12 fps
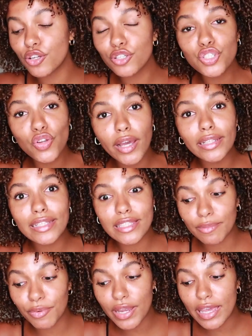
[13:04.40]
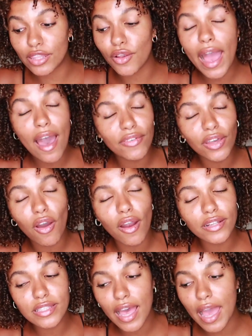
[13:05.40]
You're struggling to breathe. You're having a
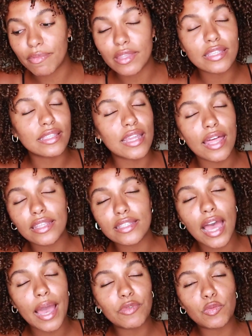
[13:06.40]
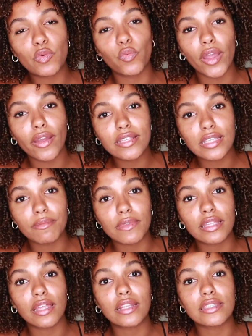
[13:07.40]
hard time. This is not the time to be wearing
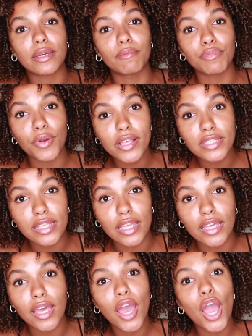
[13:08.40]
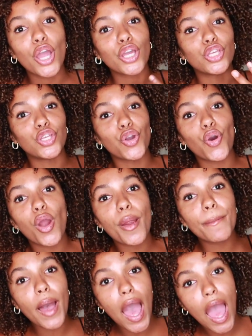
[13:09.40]
something that is compressing
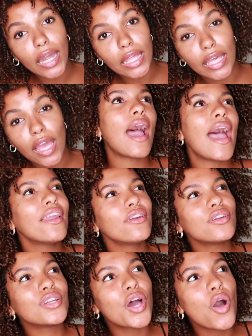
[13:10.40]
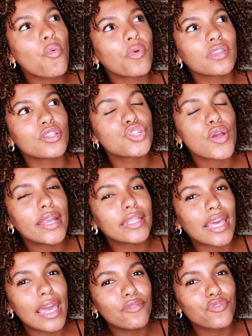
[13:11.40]
your body. I not know where the
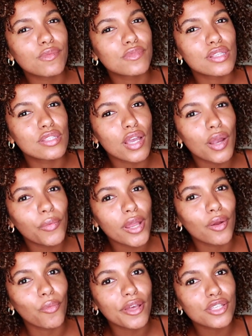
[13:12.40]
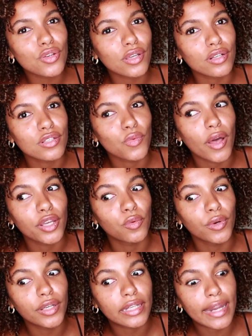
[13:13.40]
trend came from to start wearing waist trainers while you're
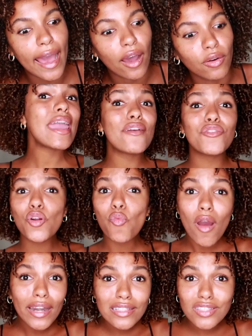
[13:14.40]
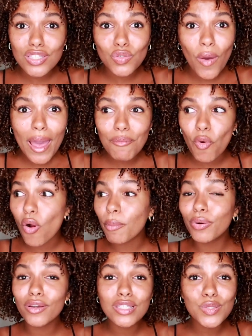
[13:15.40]
working out. If you're wanting to sweat more,
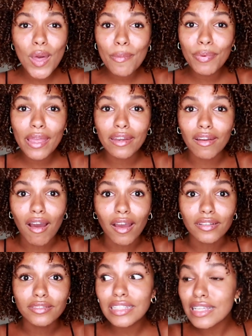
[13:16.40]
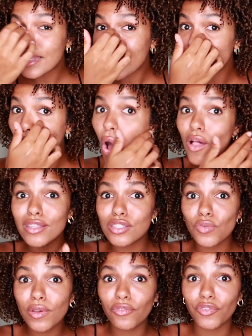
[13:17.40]
put a sweatband on because that's all it's
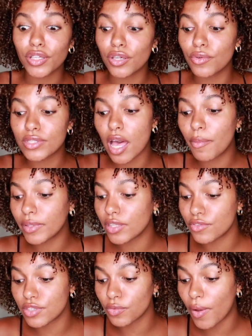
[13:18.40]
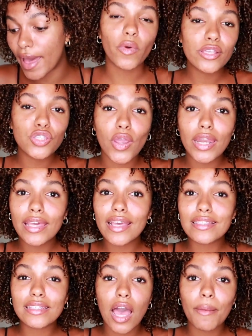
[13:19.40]
doing for you is helping you sweat. Waist training
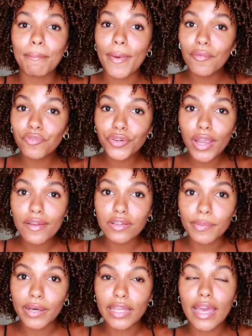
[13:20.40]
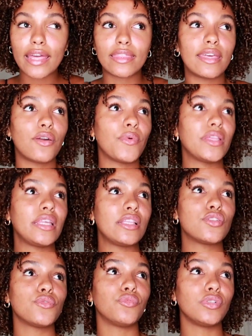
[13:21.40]
is not meant for everybody. I think we
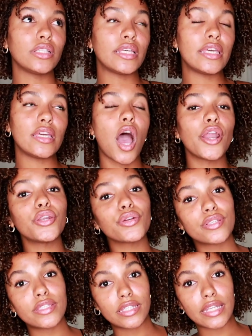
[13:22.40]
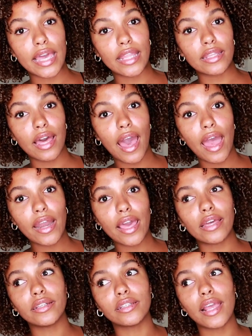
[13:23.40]
need to really understand that
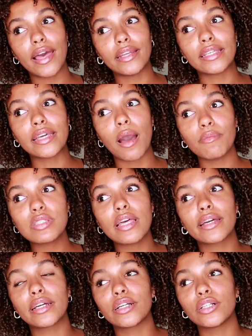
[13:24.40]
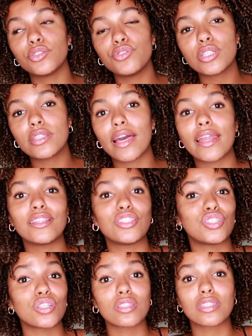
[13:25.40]
and, and come to that conclusion that
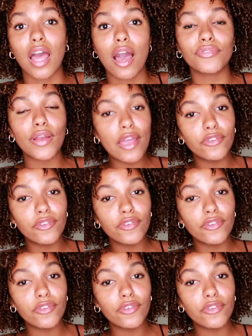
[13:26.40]
it's just not for